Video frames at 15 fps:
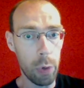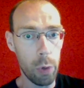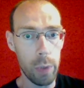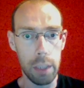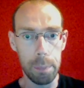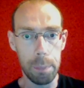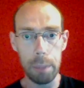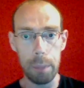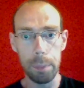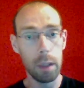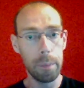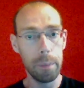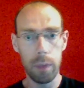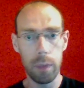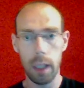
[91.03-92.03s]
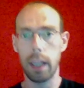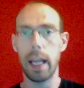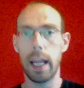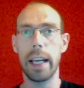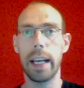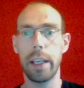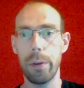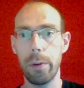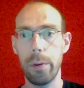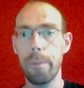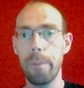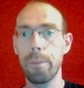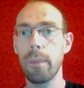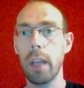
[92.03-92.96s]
rich people, like you,